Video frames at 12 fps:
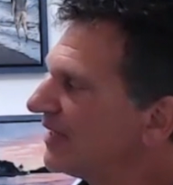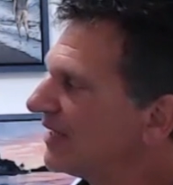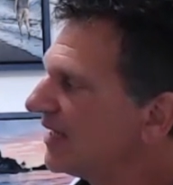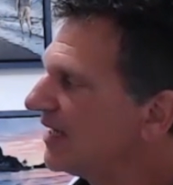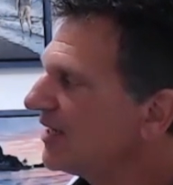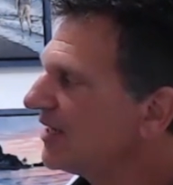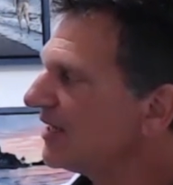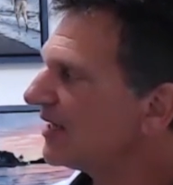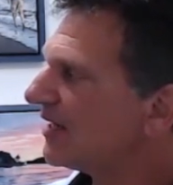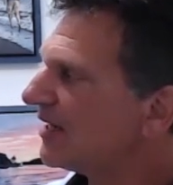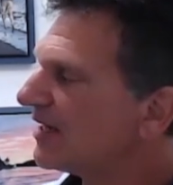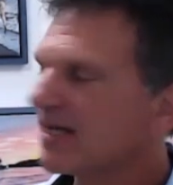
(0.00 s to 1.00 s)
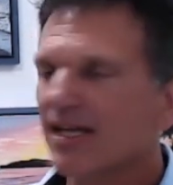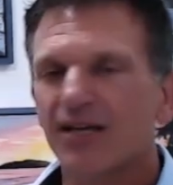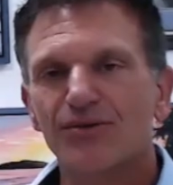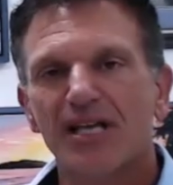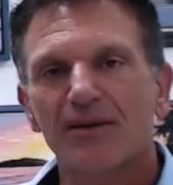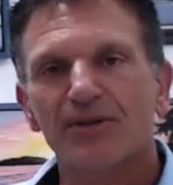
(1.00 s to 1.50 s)
he
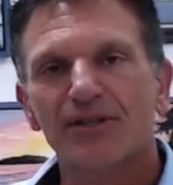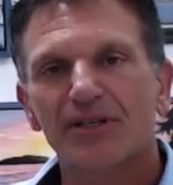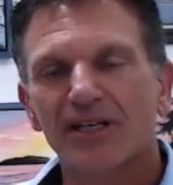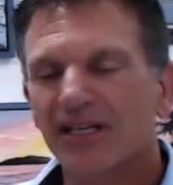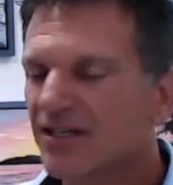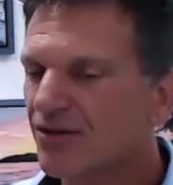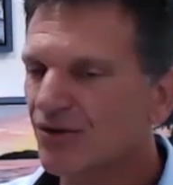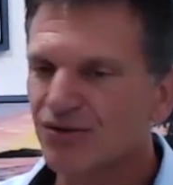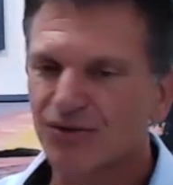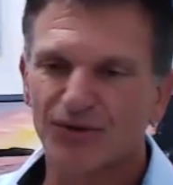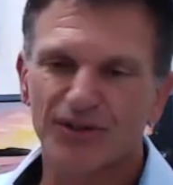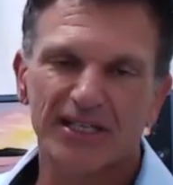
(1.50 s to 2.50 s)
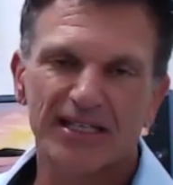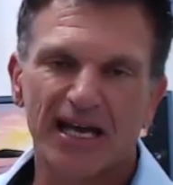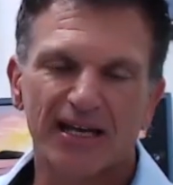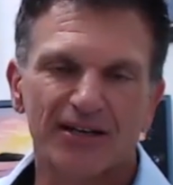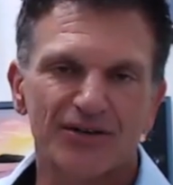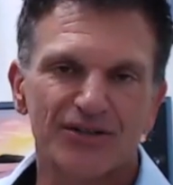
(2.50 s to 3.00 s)
was able to, he knows all the
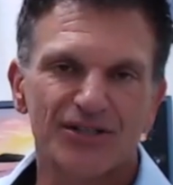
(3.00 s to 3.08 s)
tigers.